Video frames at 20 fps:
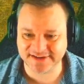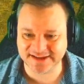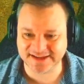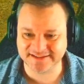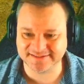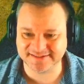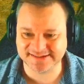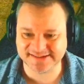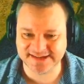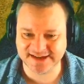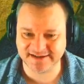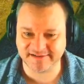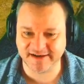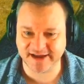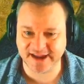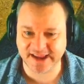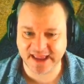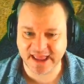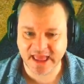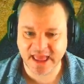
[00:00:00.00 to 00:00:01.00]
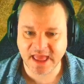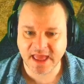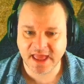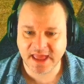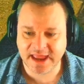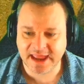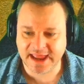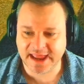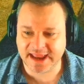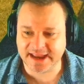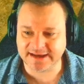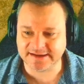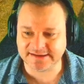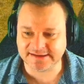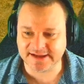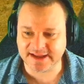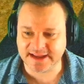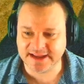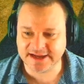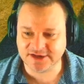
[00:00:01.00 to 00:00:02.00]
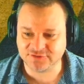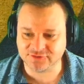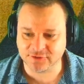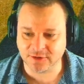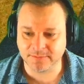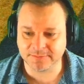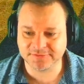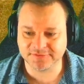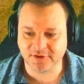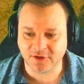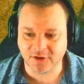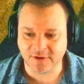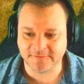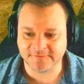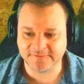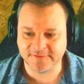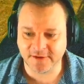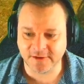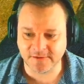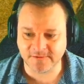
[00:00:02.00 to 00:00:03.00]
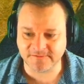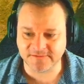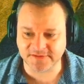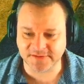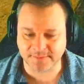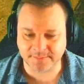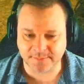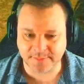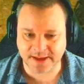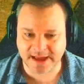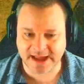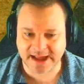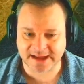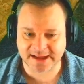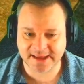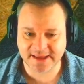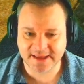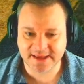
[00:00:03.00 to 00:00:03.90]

He is a tier 8, and he drops off over the back.